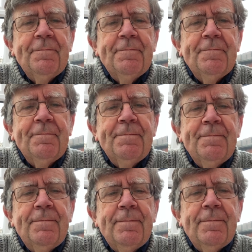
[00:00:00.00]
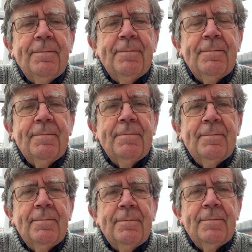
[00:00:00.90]

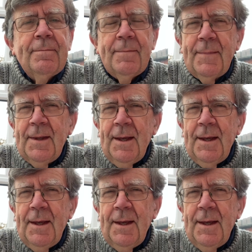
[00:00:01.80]
Nobody speaks.